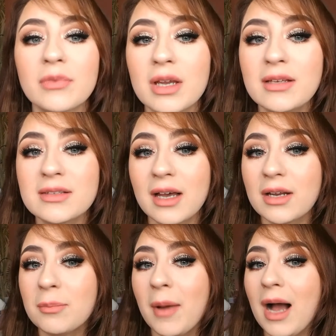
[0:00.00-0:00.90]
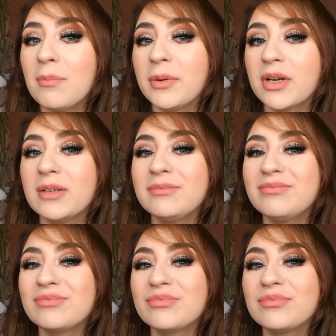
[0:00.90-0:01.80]
it's kind of matte, but
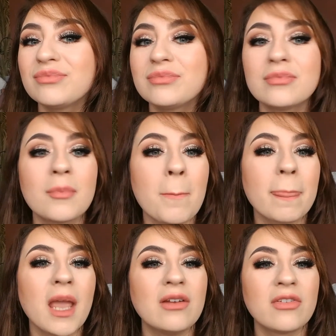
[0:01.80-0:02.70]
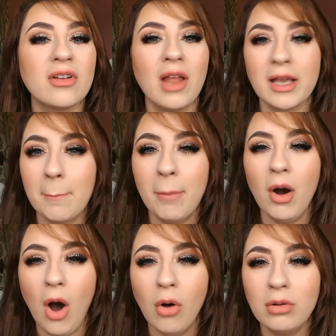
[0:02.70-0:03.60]
it doesn't look like a
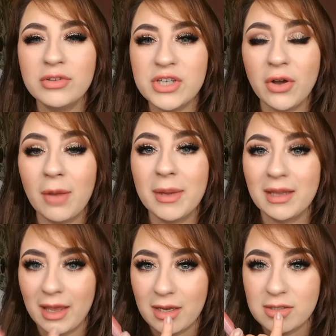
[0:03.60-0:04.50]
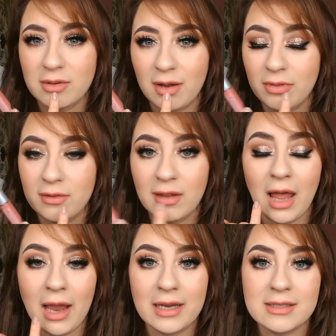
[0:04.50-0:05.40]
butthole. Do you know what I mean? Like, I don't have those
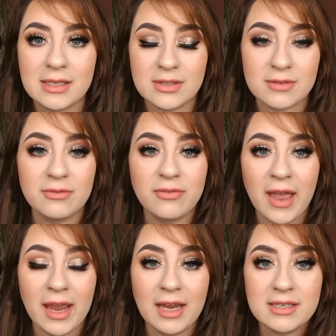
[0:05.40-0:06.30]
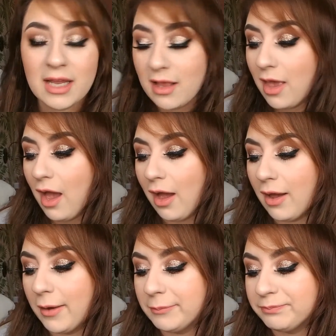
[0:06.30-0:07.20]
lines. It doesn't fade.
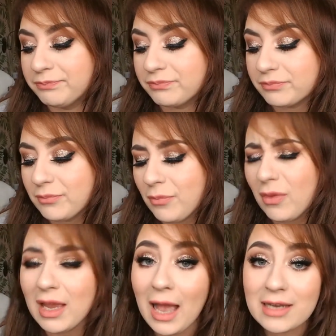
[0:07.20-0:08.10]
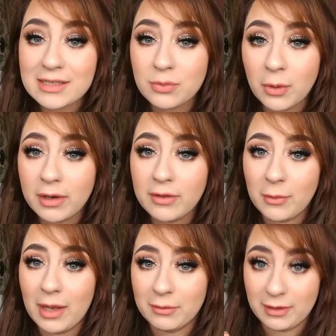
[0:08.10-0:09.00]
I did worry as
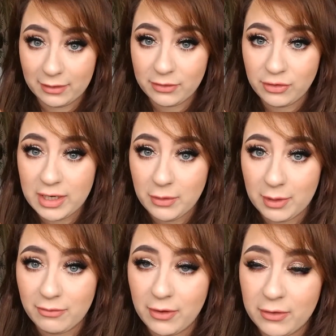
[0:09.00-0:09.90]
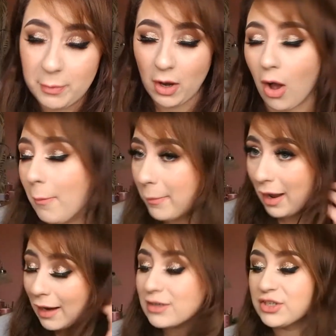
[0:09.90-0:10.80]
well. It was a little streaky when I first put it on, but
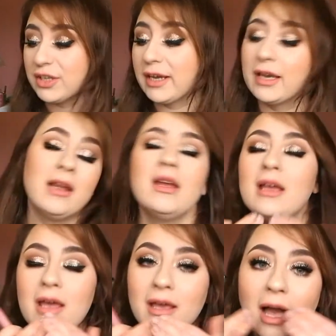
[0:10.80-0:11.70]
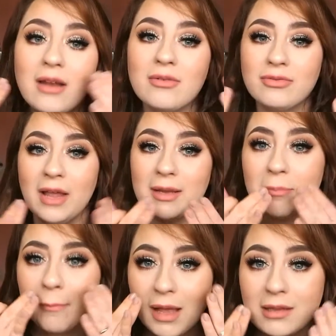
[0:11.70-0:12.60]
actually it kind of like
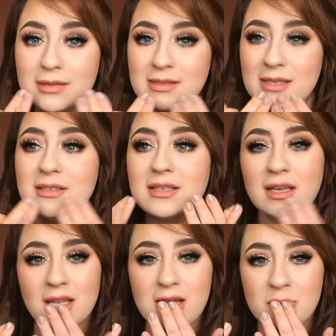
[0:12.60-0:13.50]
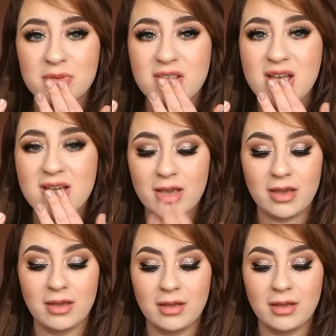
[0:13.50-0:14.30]
melts into your lips. Like,